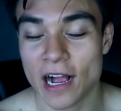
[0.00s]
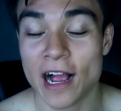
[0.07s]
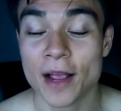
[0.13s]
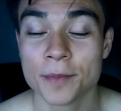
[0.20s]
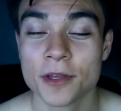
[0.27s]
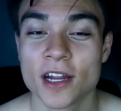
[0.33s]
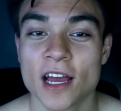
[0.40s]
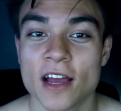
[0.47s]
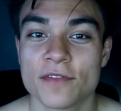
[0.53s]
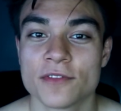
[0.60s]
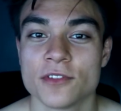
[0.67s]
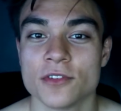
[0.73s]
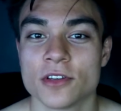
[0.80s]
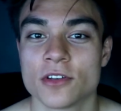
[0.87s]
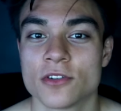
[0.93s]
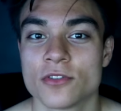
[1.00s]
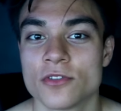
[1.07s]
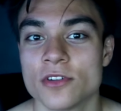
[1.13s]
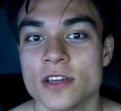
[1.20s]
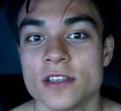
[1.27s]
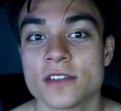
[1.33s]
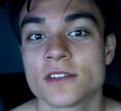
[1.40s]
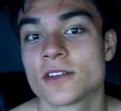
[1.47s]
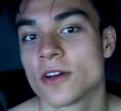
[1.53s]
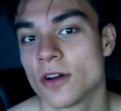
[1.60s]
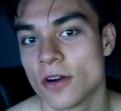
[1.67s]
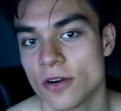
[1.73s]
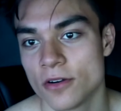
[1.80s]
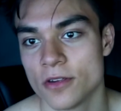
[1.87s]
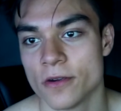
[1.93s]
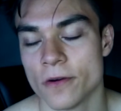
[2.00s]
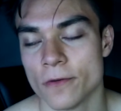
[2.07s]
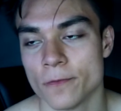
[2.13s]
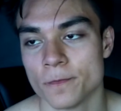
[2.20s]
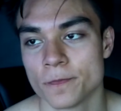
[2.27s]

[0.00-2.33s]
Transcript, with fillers: I'm going to have to increase cardio.